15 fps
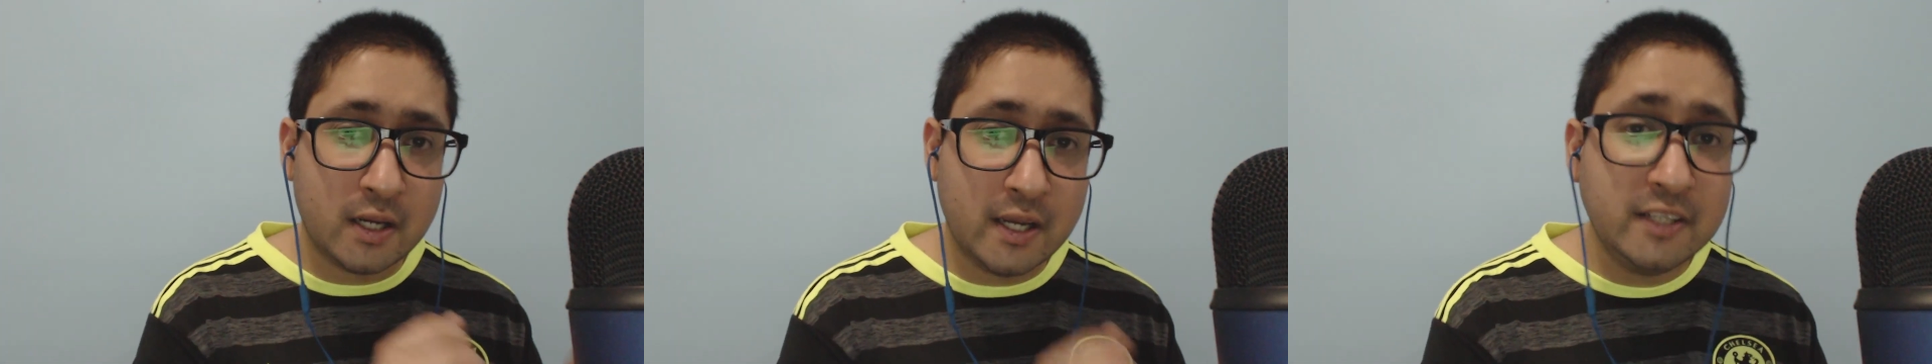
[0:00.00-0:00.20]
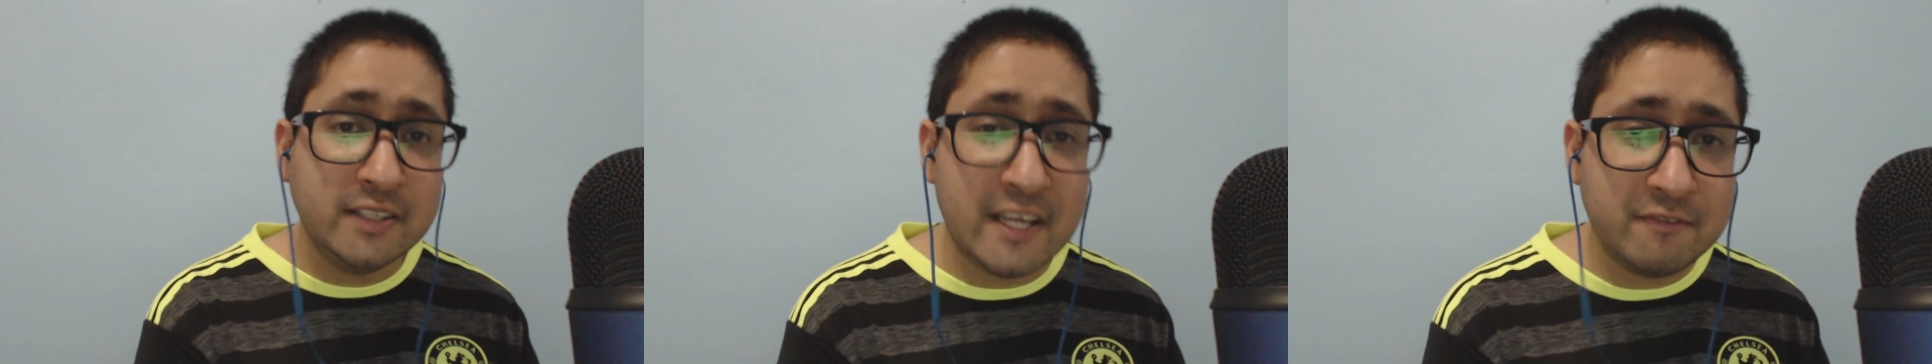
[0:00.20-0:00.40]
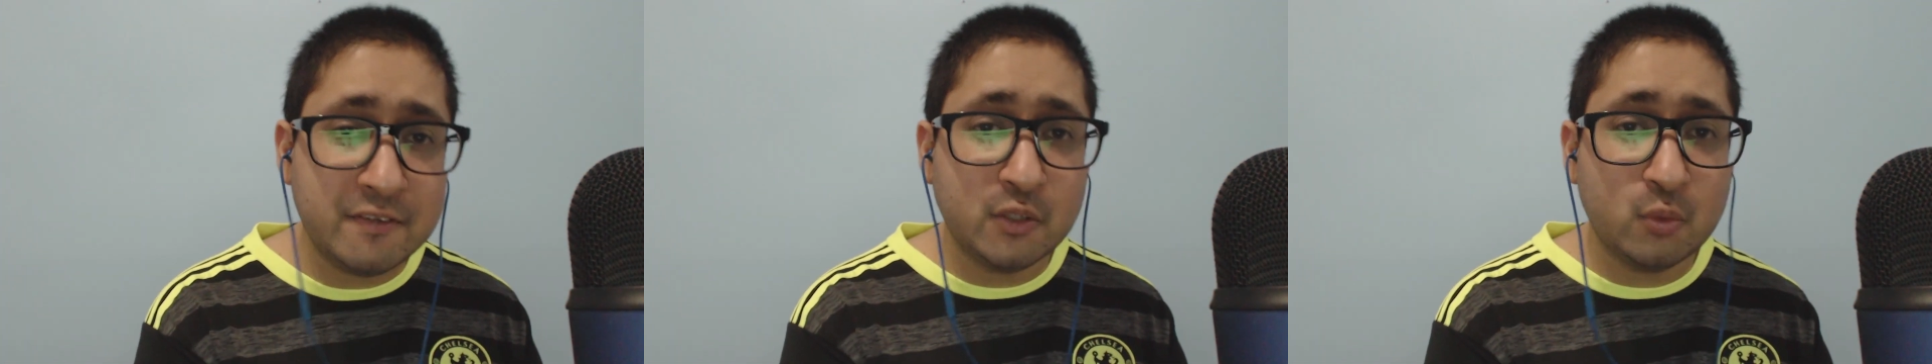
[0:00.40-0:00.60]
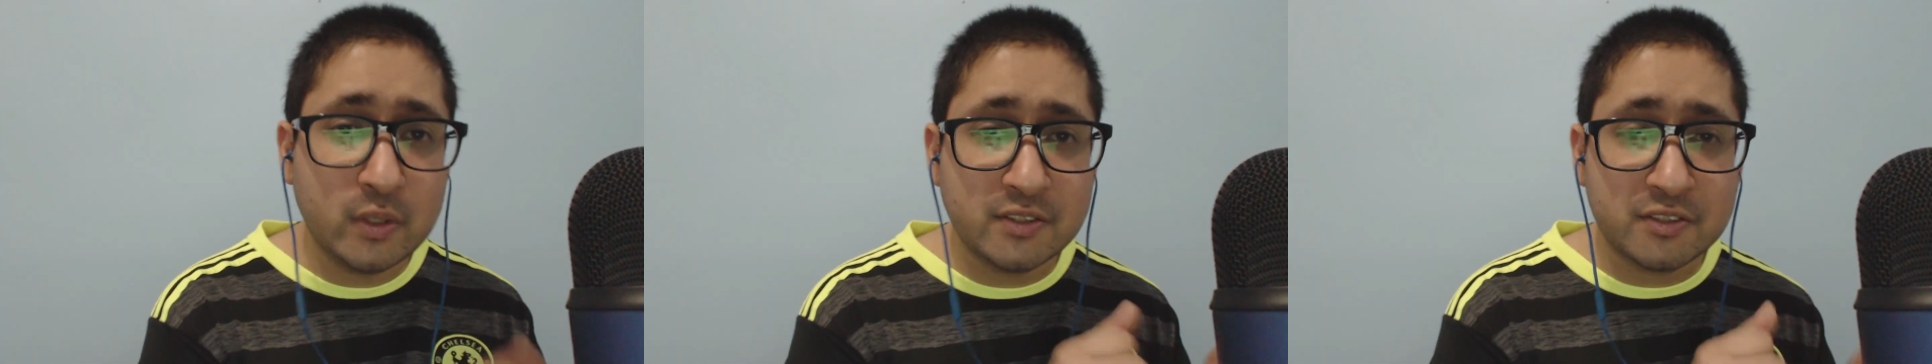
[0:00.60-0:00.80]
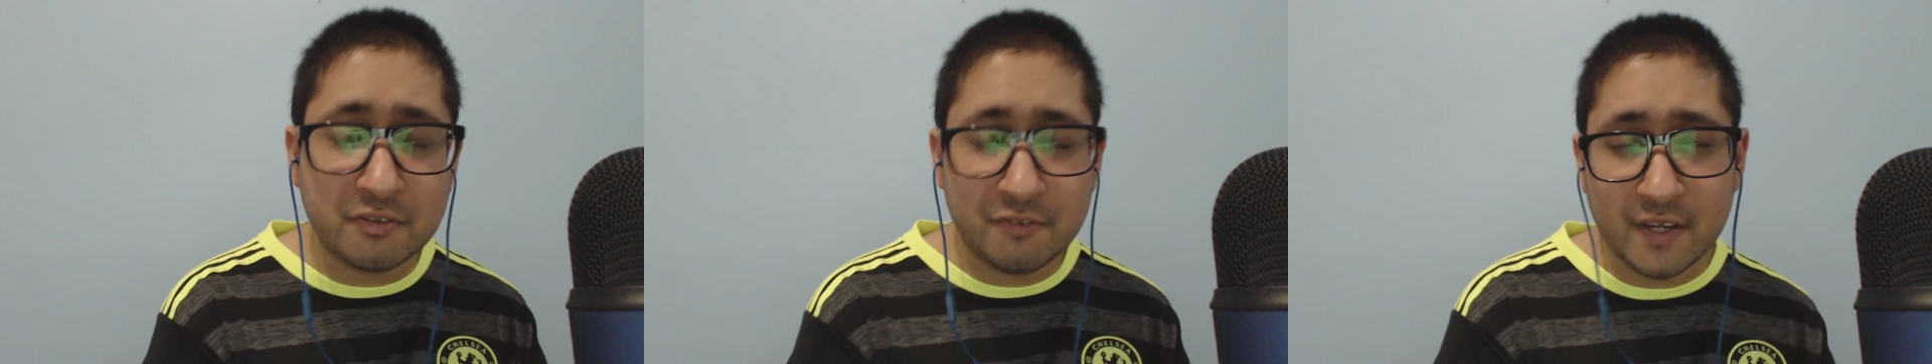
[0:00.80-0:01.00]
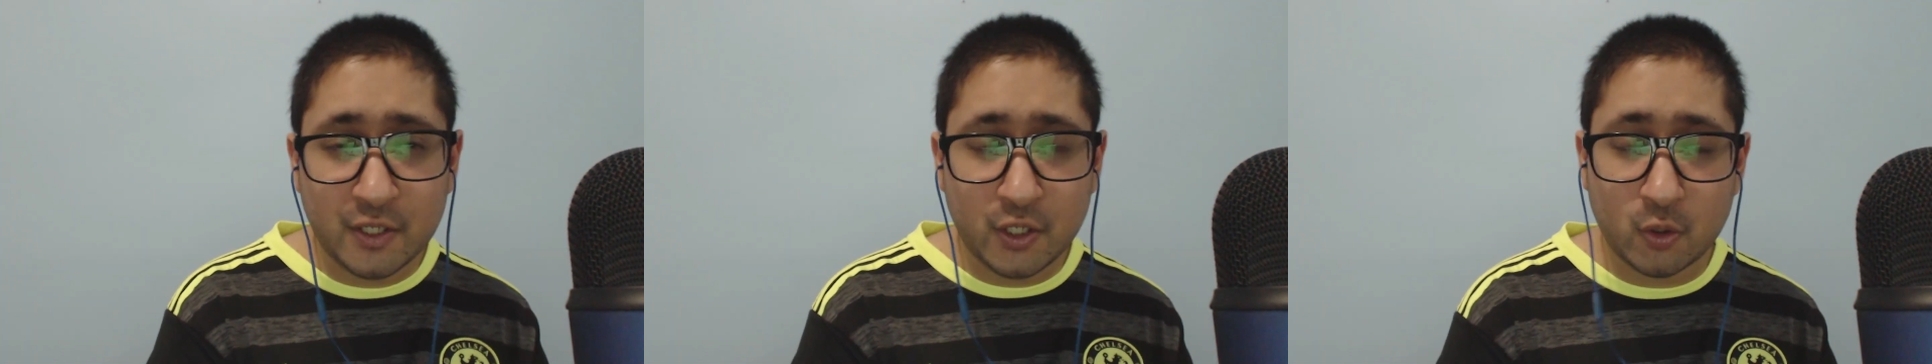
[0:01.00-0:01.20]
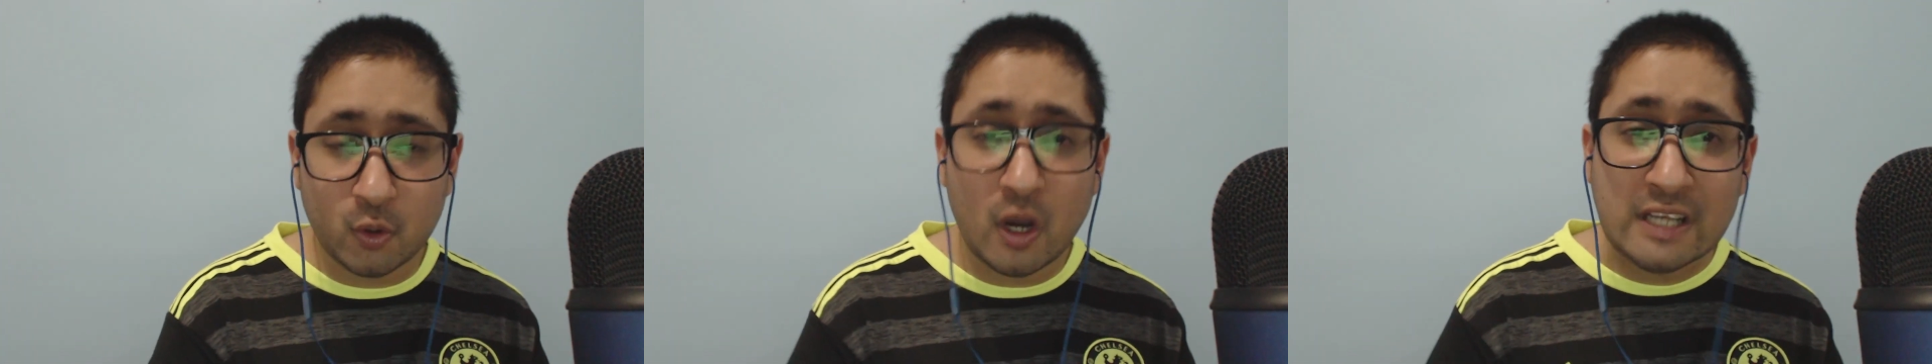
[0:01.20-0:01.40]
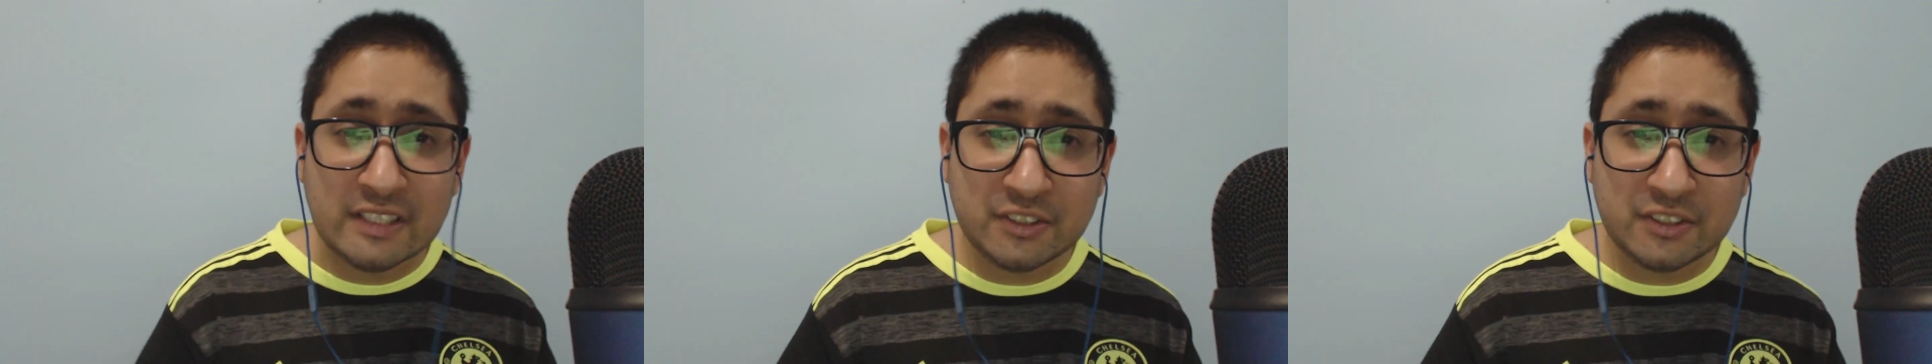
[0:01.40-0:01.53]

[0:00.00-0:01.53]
in David Wood's video